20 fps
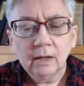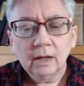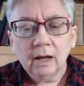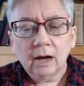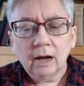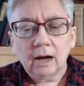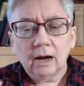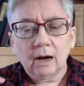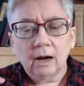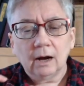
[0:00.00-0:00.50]

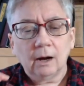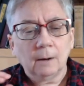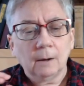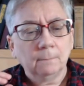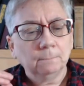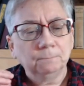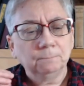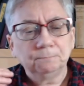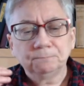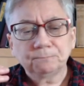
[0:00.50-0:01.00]

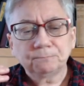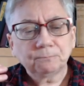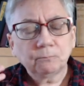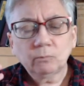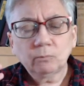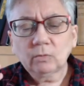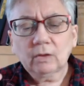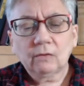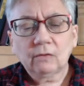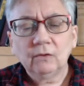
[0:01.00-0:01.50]

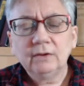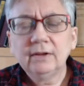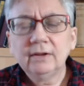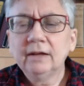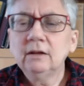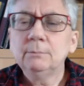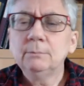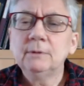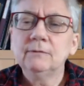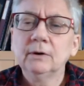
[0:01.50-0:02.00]
They tend
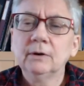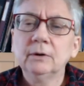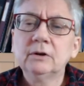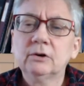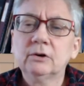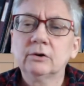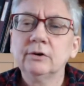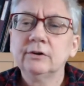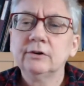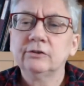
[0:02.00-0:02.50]
to be very
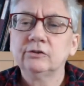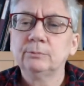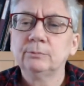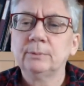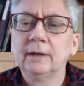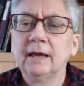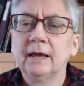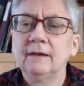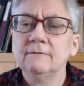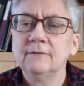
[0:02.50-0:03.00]
crisp
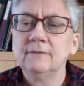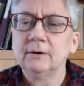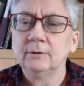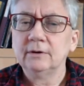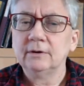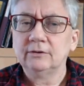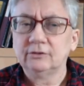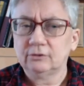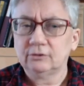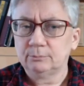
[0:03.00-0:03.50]
and very
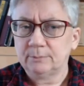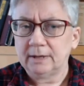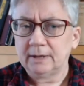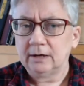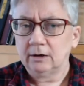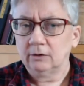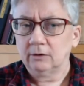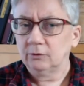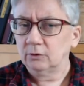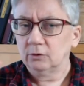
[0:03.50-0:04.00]

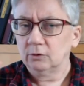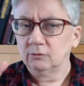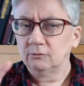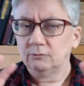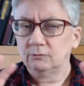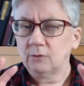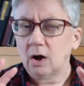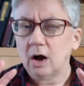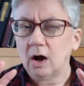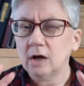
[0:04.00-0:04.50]
spare. They're
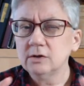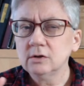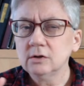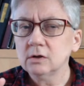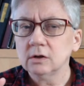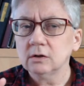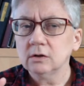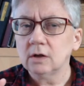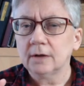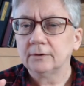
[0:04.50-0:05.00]

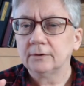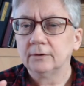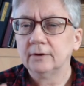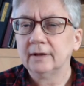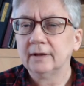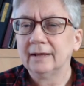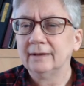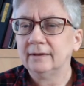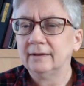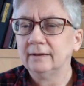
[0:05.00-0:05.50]

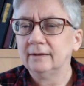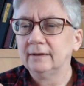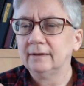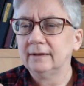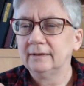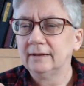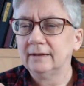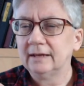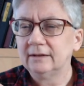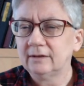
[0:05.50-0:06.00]
uncluttered, and
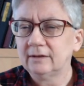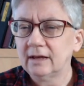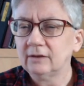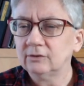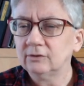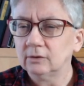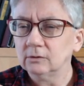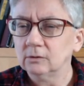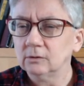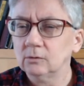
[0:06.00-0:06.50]
it takes
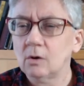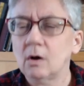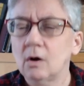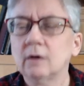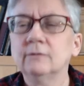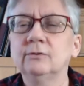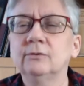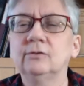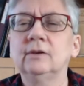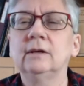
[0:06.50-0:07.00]
a lot
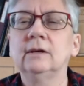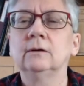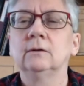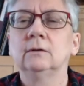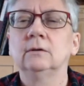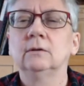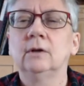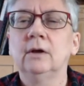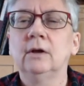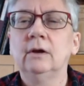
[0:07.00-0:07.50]
of
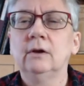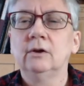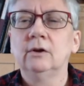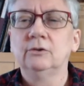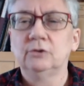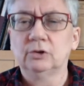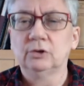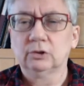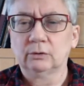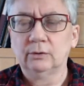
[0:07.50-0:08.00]
skill
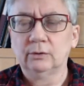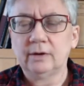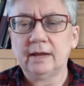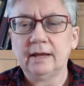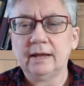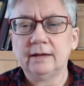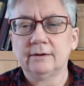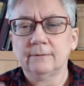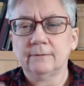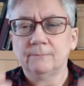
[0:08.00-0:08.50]
to
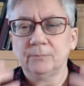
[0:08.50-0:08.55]
create